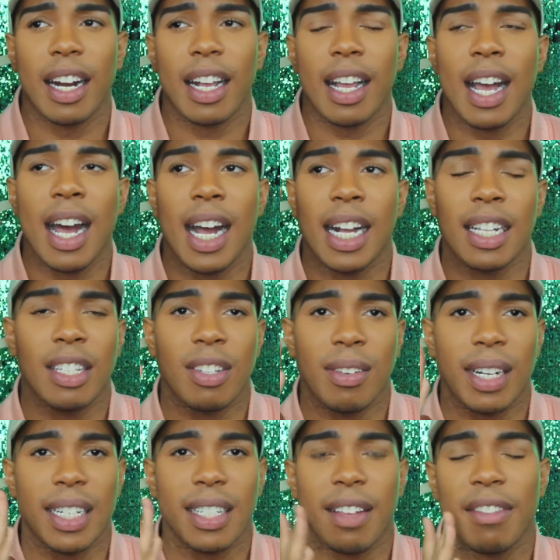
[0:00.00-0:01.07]

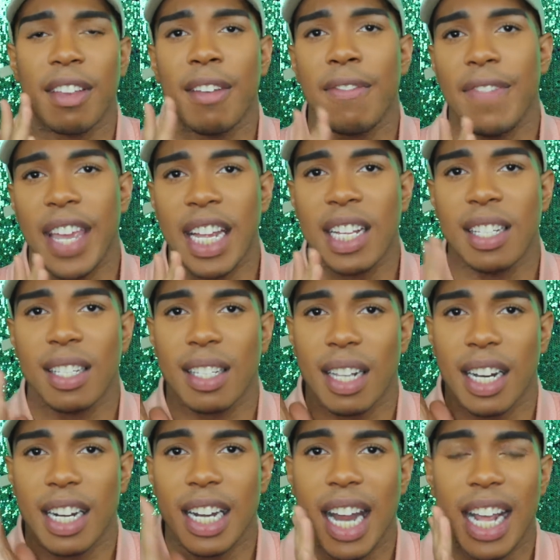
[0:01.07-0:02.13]
contours of your face
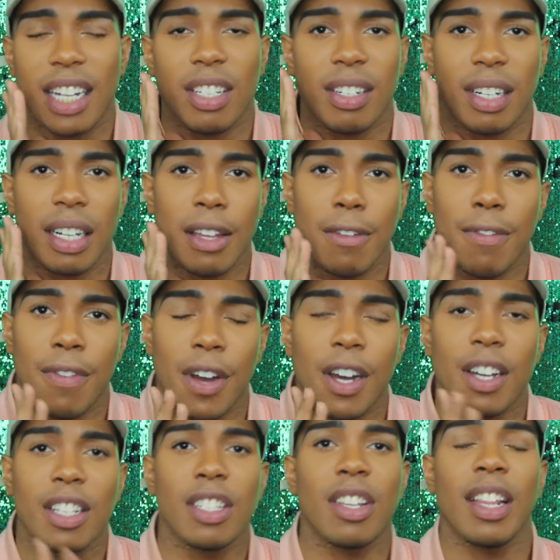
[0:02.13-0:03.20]
naturally
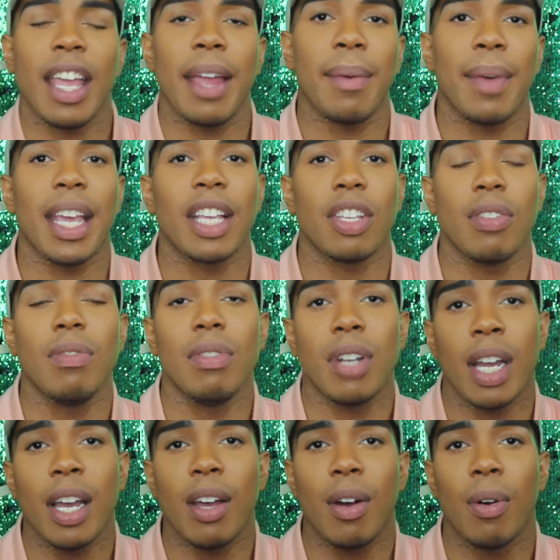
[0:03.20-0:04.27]
fall, so that way you
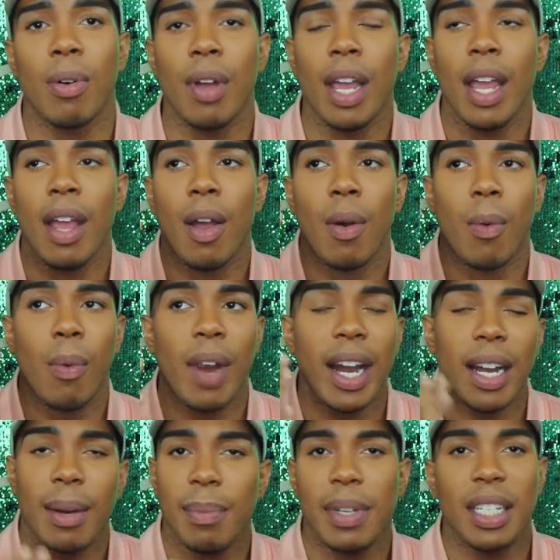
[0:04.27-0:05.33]
know
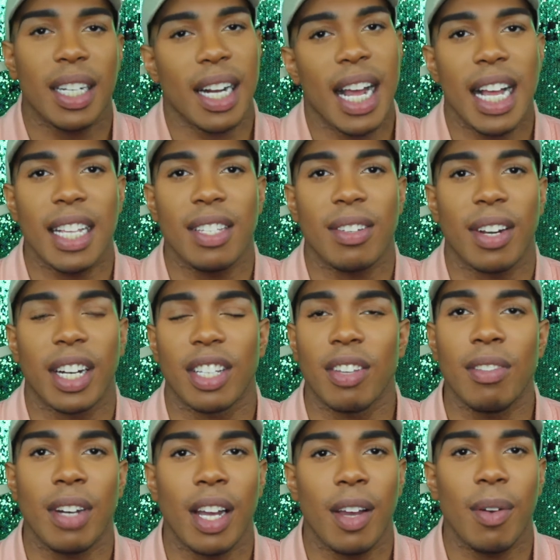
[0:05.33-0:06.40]
where to put your contour,
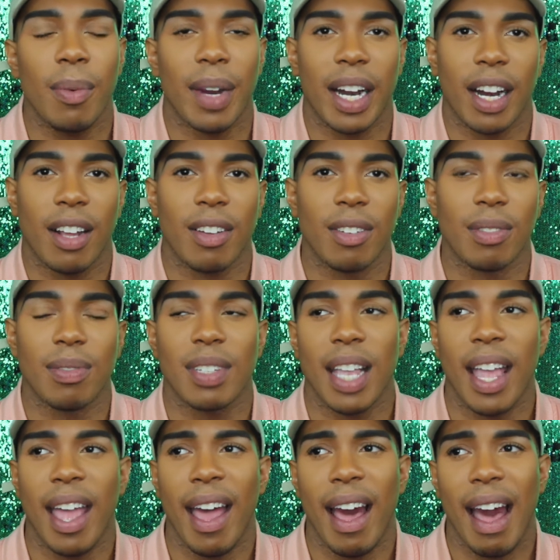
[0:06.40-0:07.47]
you know where it goes.
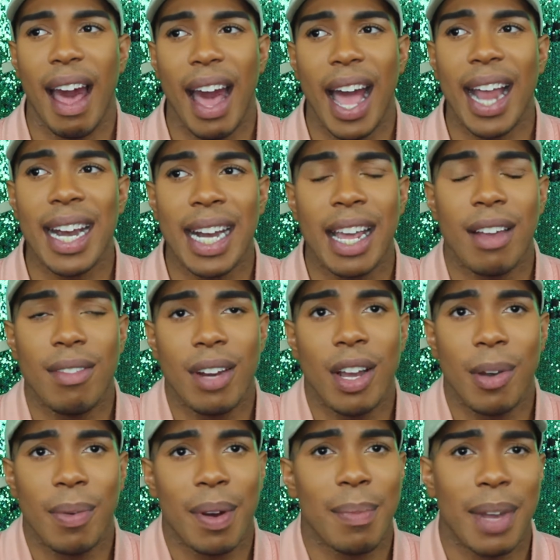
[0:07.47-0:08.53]
I now
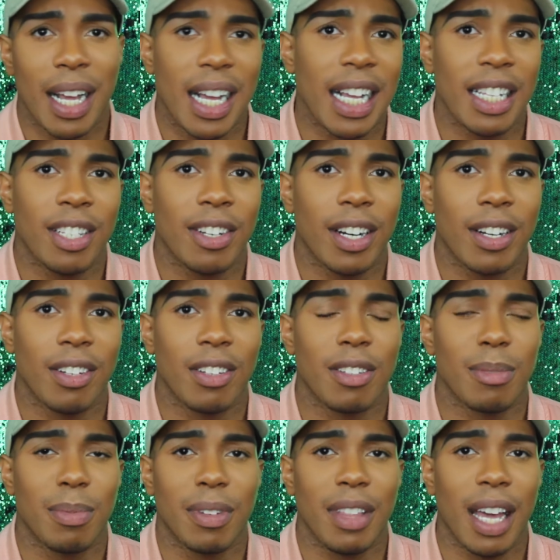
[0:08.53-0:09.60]
know where my contour
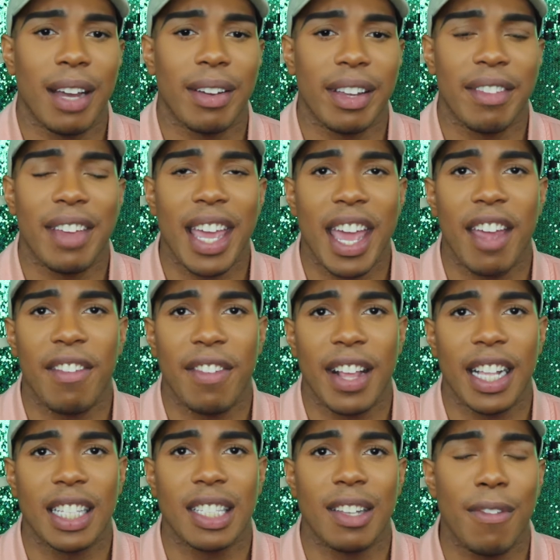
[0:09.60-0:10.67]
goes without even
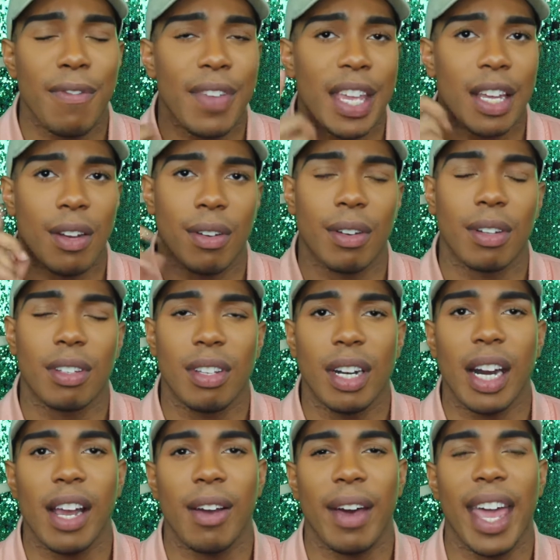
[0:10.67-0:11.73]
having to fill, you
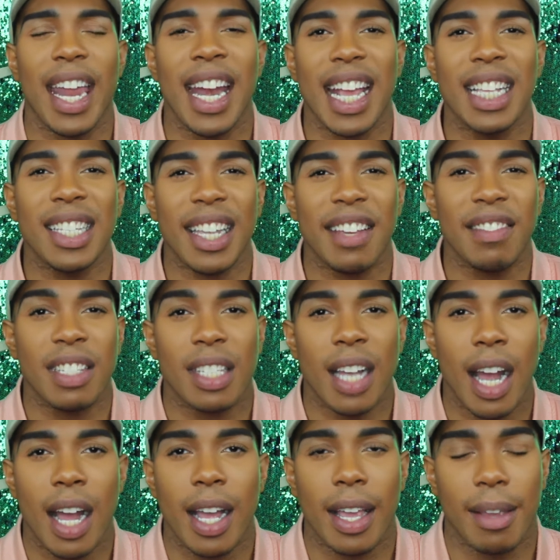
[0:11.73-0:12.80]
know, and that saves
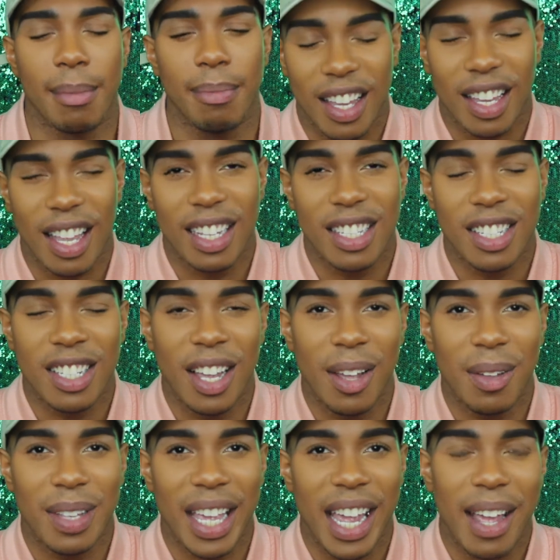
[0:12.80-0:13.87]
time.
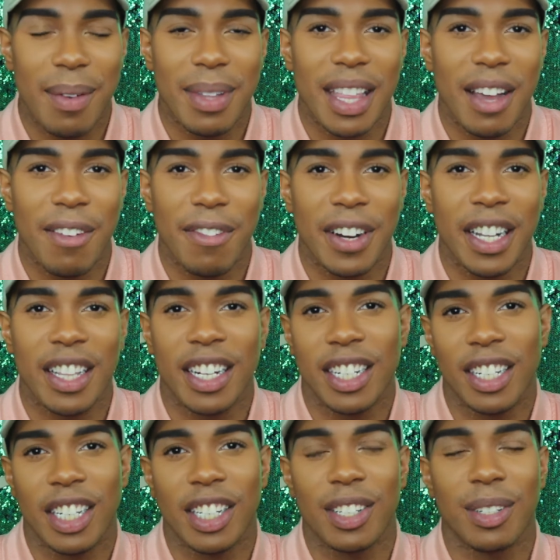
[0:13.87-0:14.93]
So yeah, without further
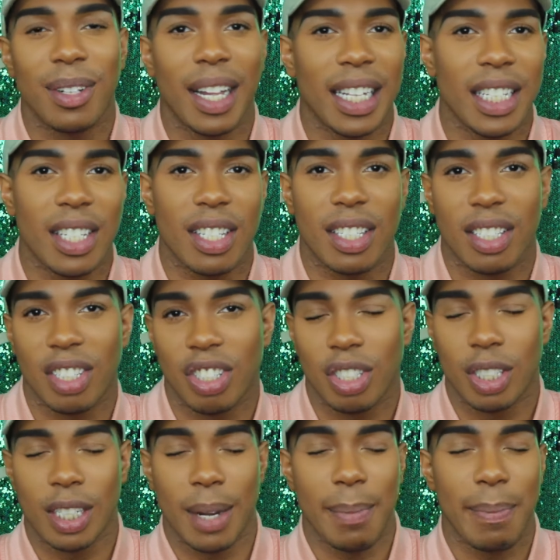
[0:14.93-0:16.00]
ado, let's
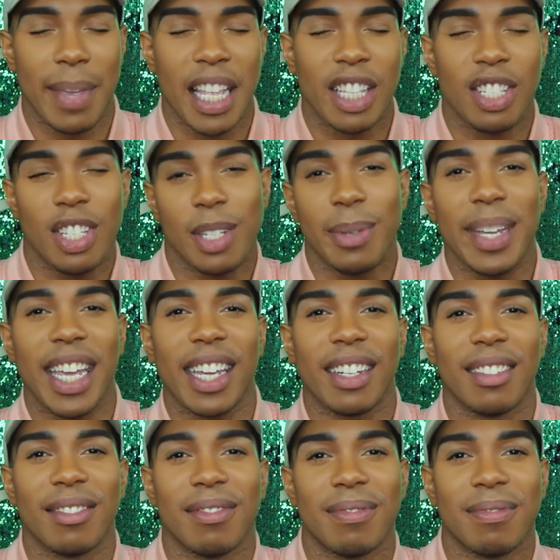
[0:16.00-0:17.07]
jump into it.